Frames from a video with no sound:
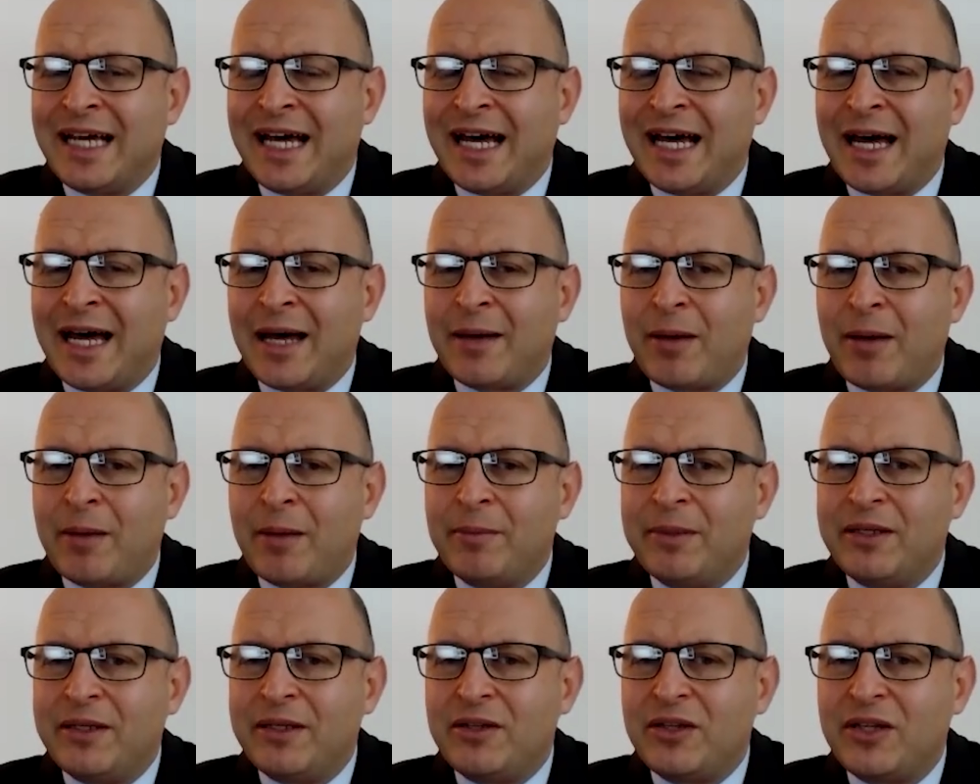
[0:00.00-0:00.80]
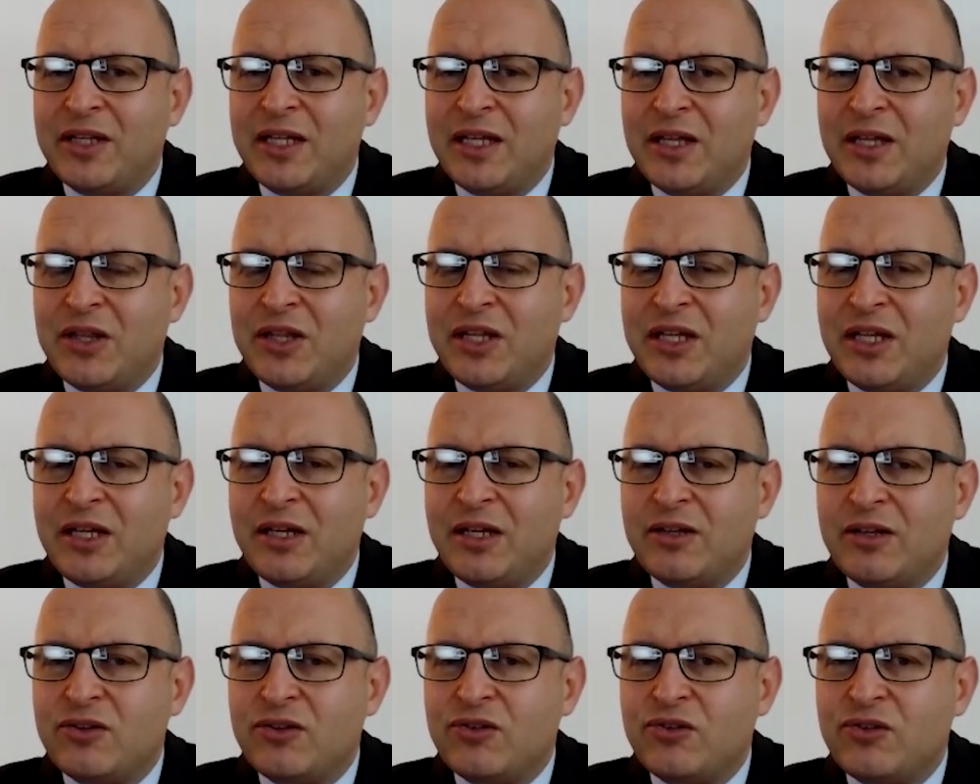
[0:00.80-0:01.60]
I mean
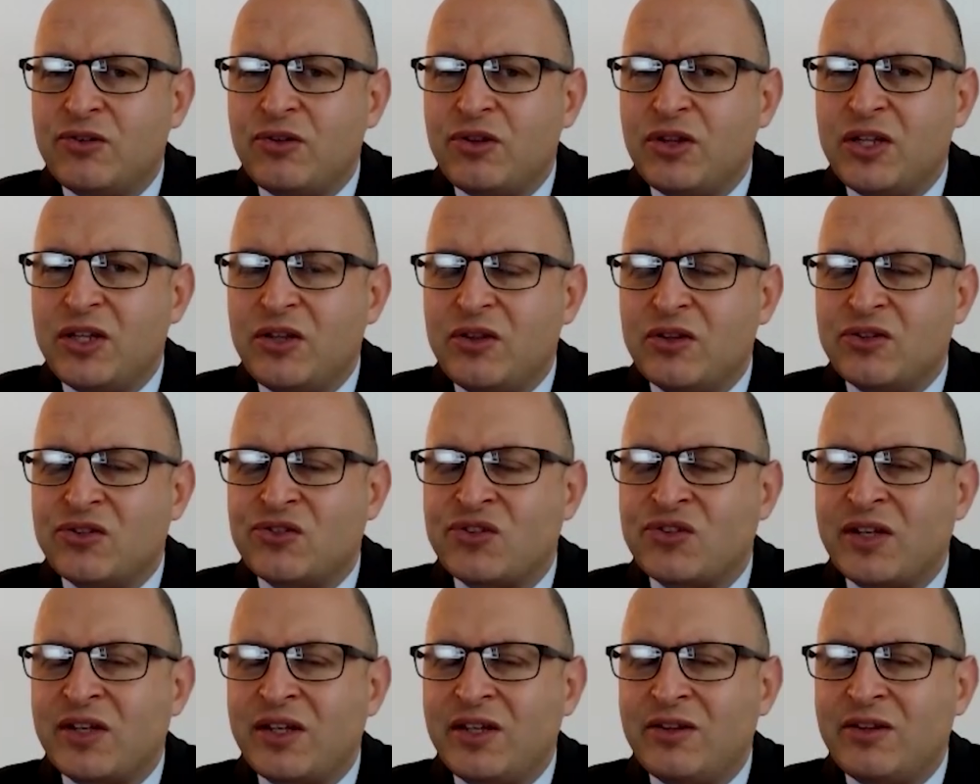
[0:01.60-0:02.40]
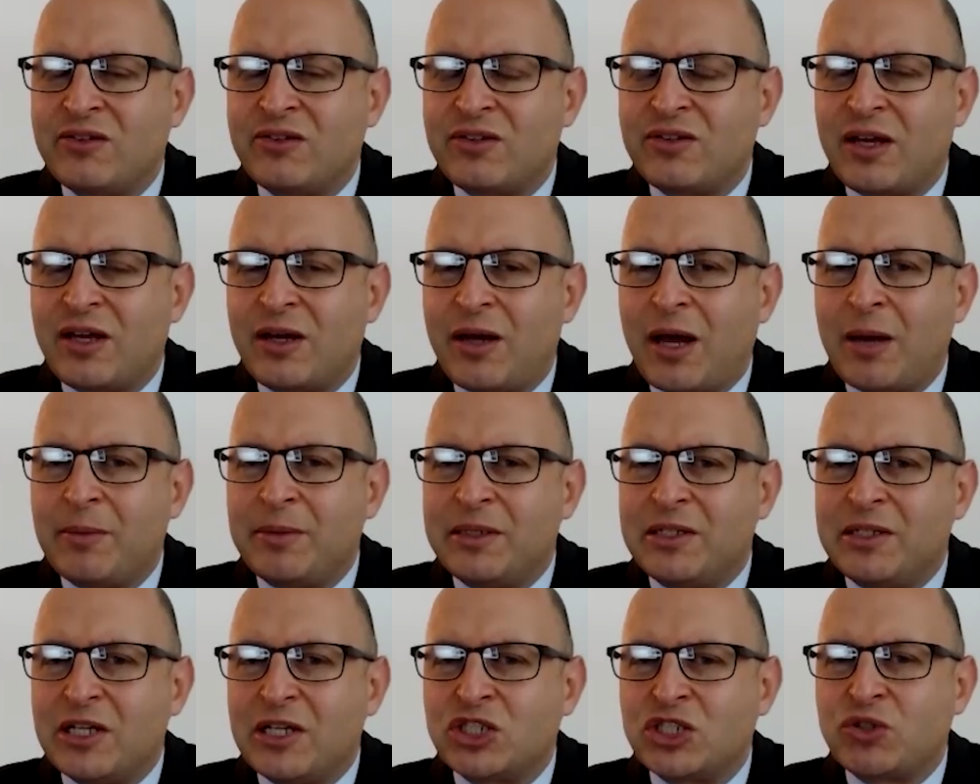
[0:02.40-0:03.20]
the scenes. I
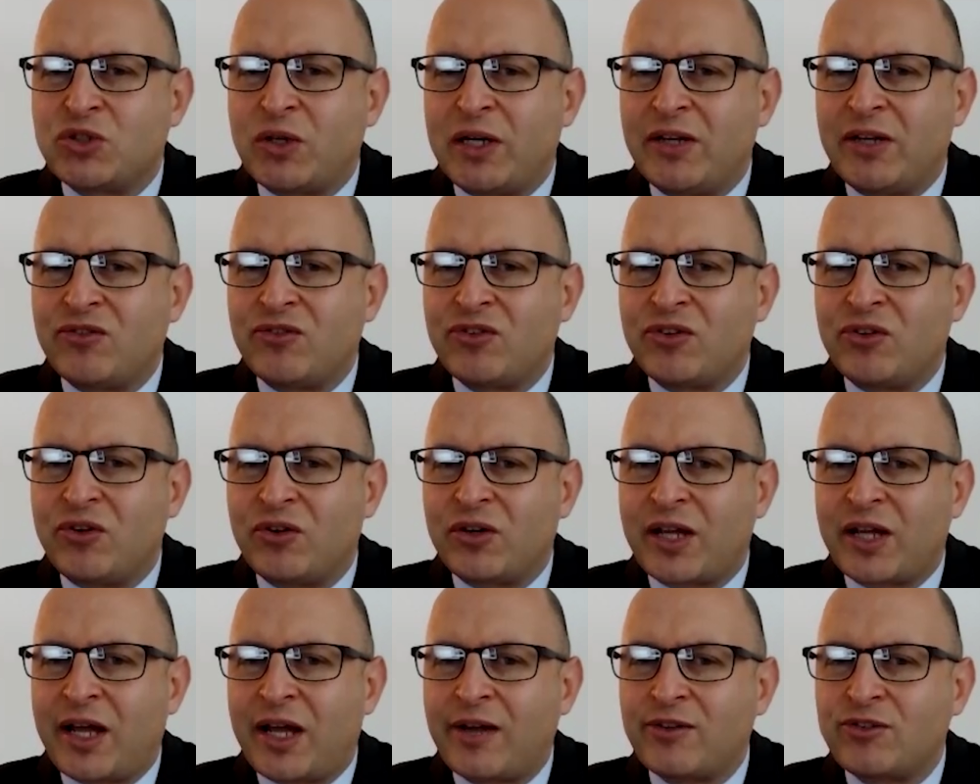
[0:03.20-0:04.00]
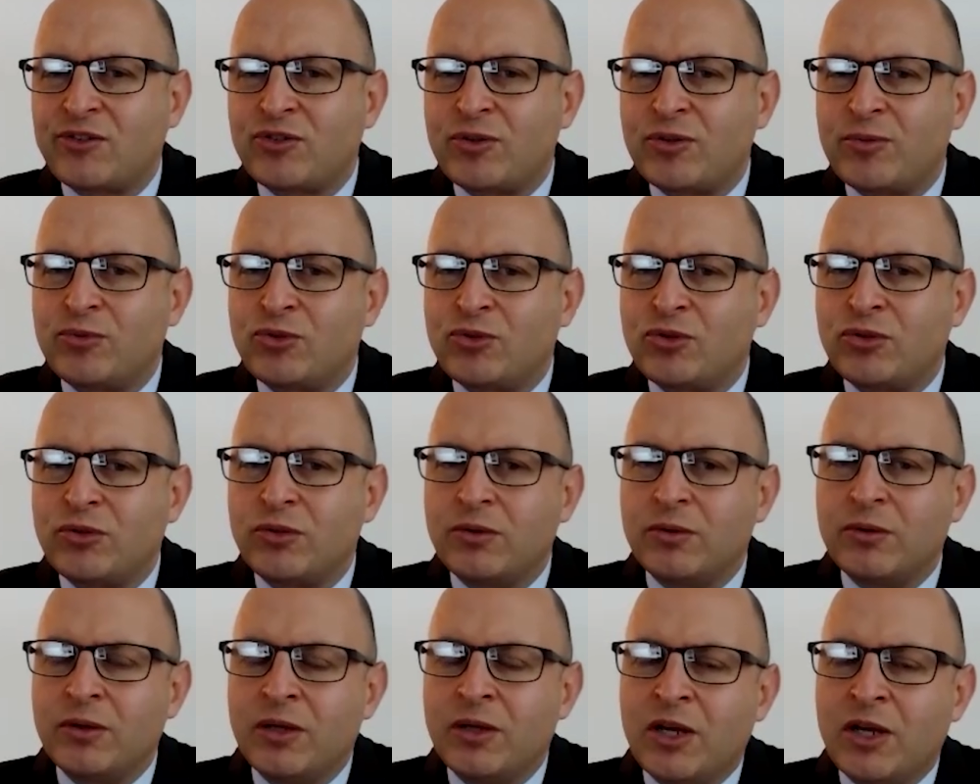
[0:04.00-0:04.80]
mean Australians are not accustomed
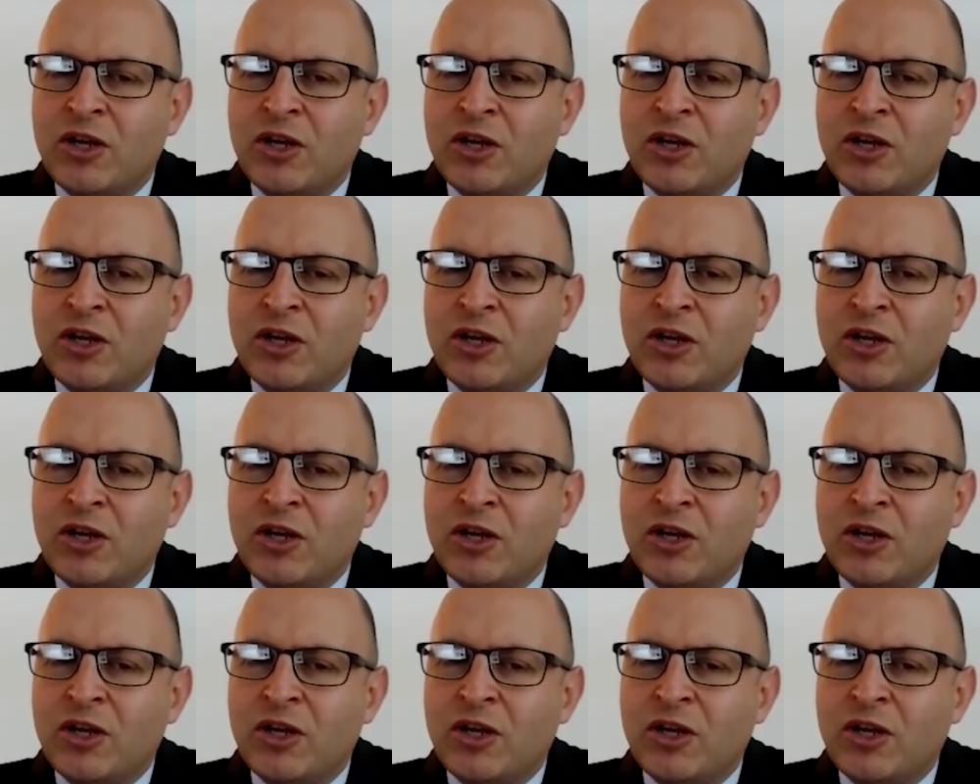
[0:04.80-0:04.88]
to